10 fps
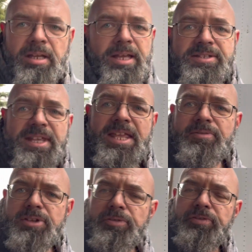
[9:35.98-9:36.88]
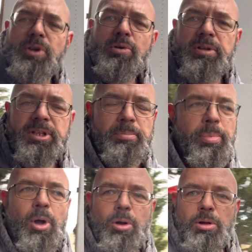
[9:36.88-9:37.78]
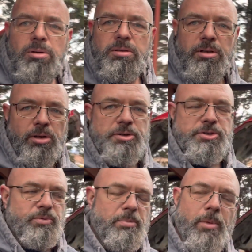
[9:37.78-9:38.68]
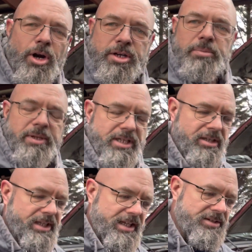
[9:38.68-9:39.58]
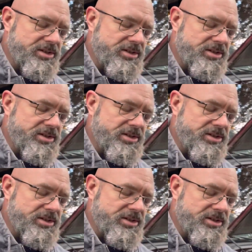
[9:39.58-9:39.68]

As even the fuel in the bowl looks remarkably clean.